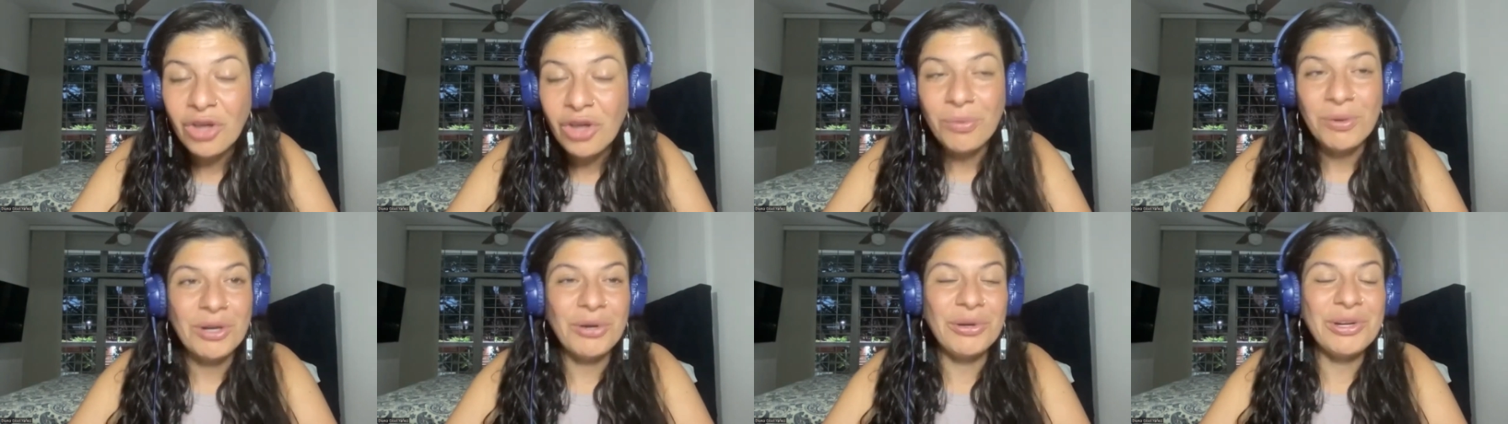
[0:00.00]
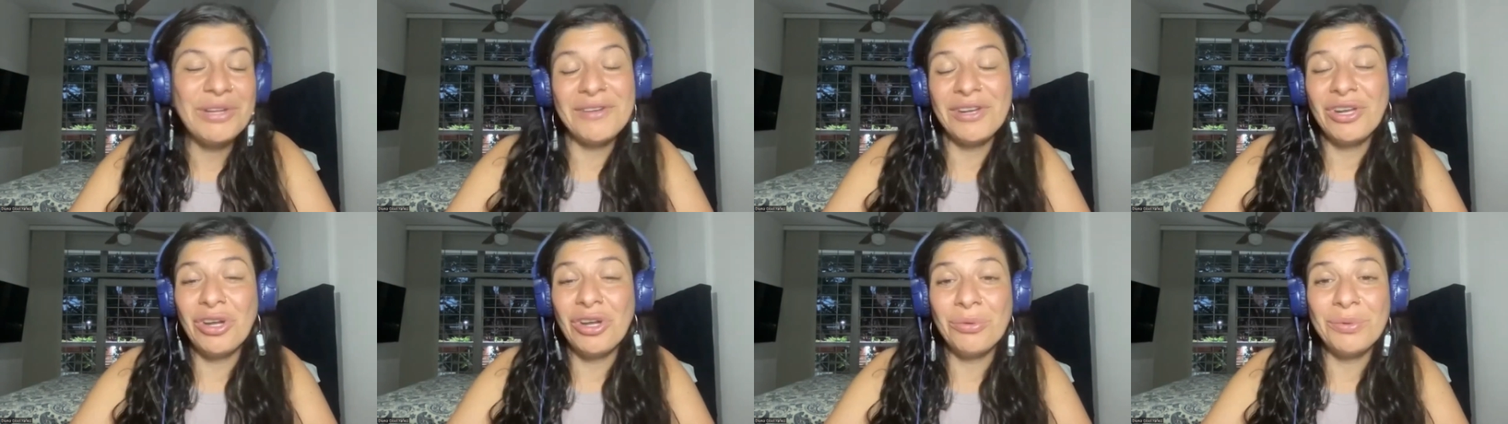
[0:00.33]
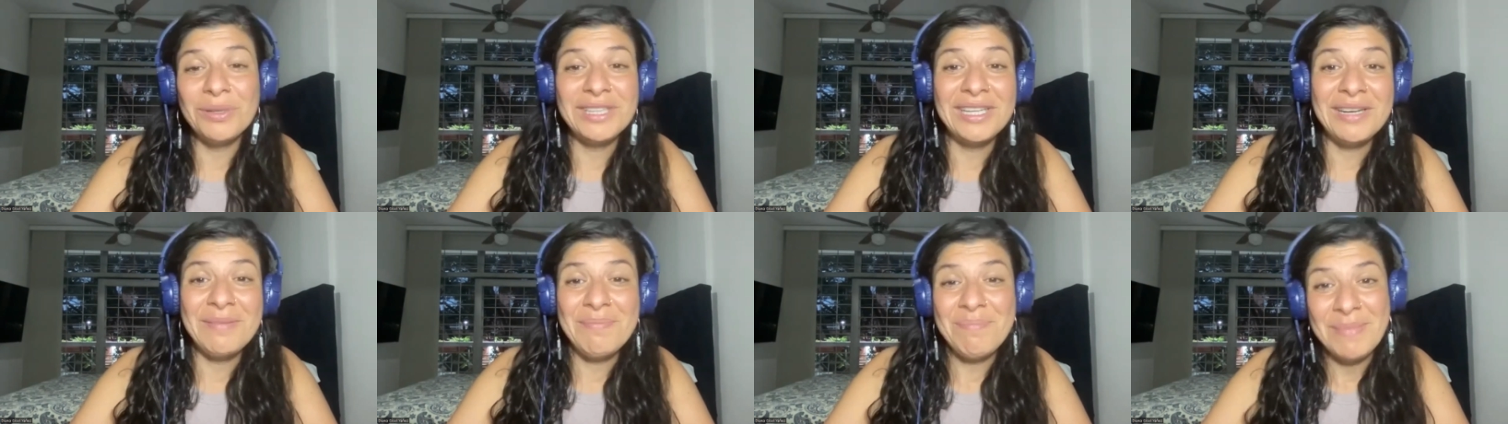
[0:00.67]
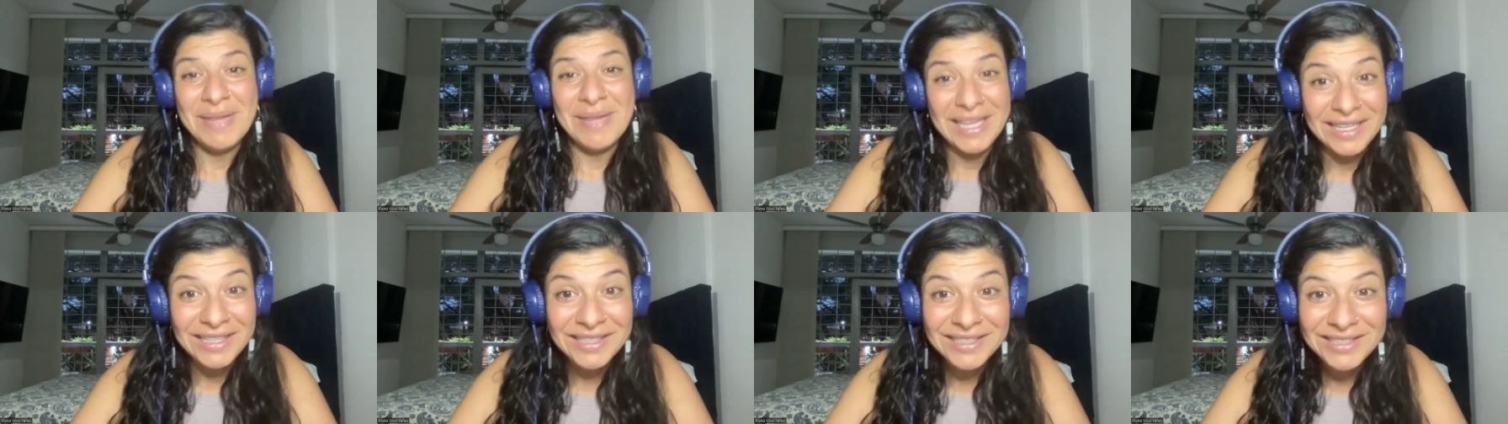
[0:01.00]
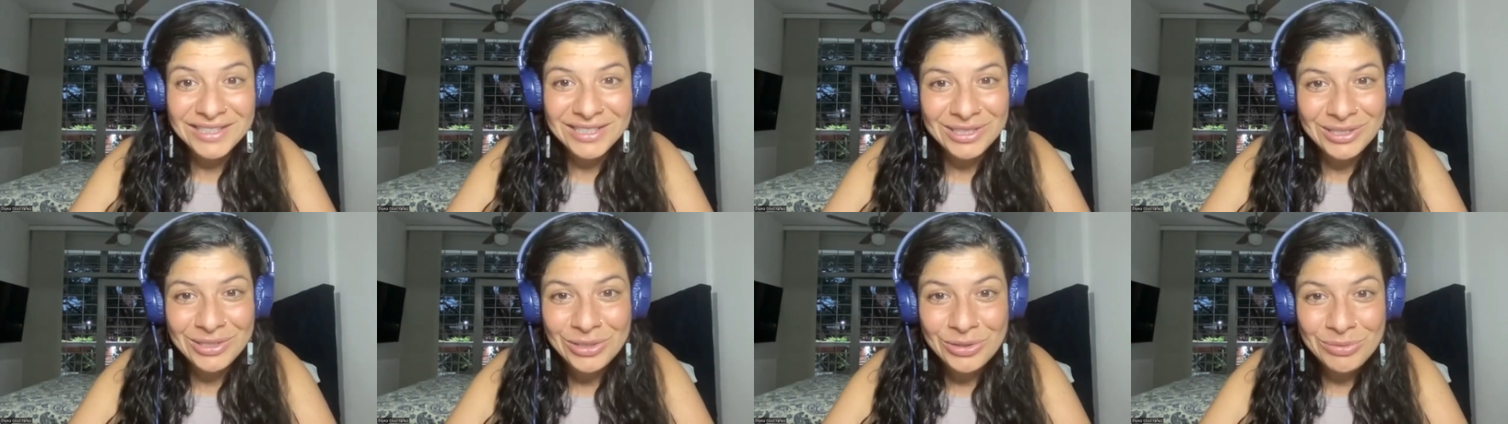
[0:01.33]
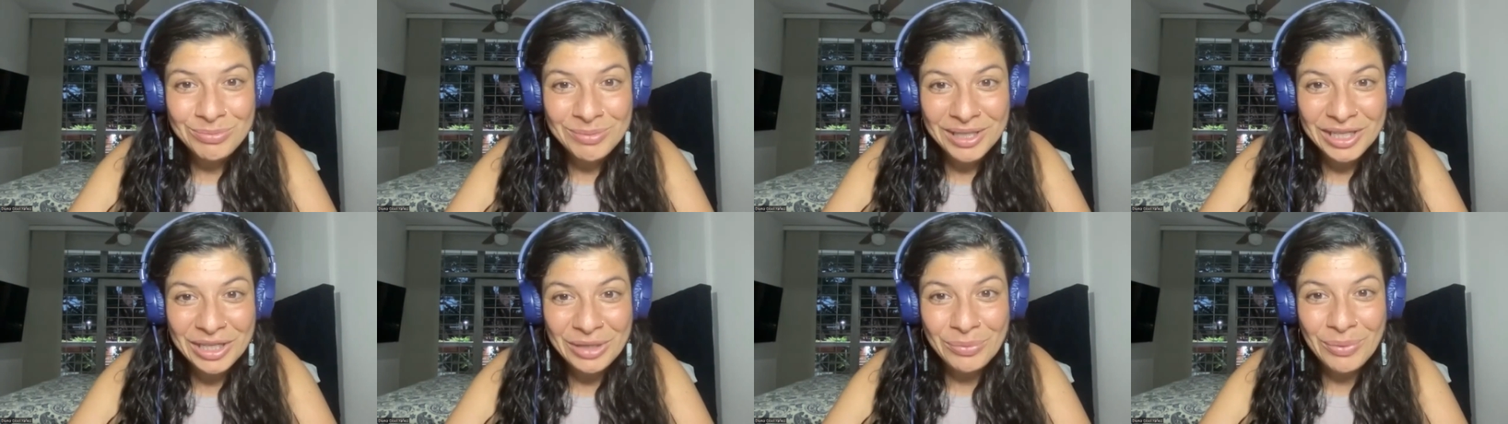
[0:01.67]
We don't even know what it means to do
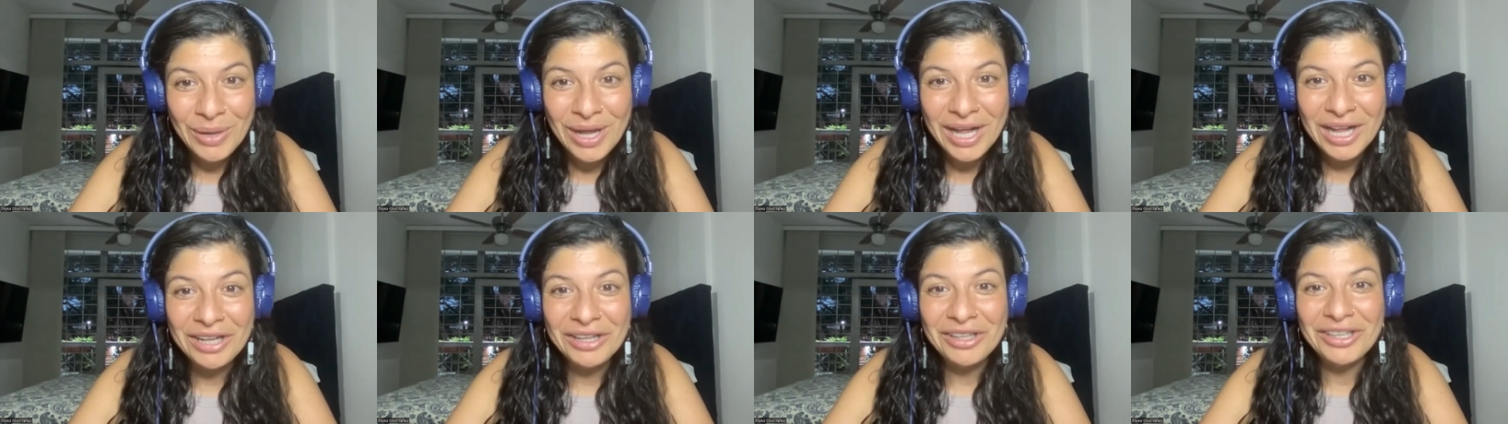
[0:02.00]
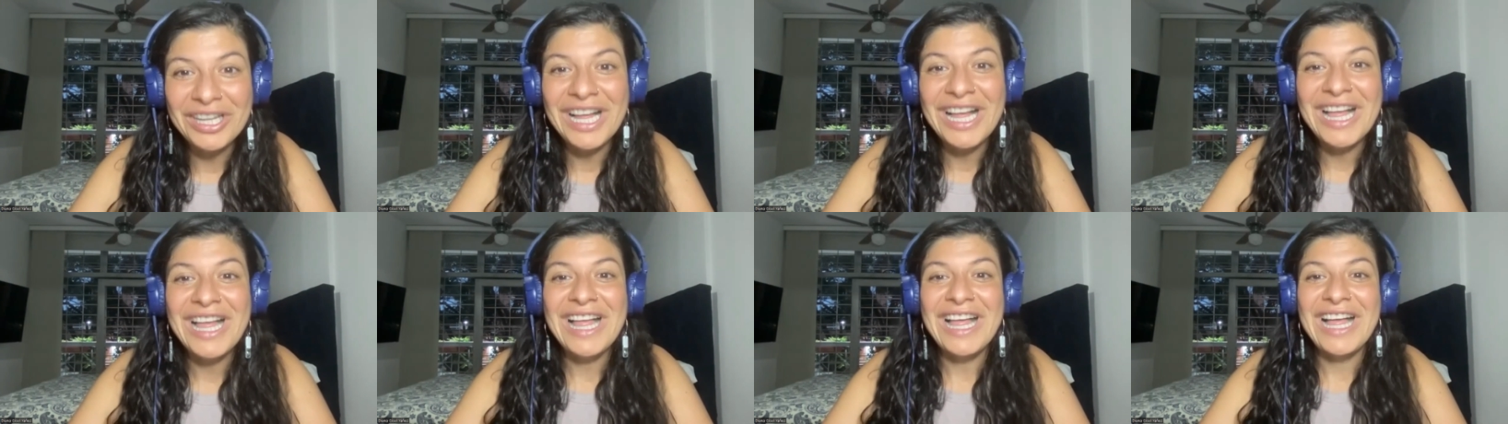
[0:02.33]
money well.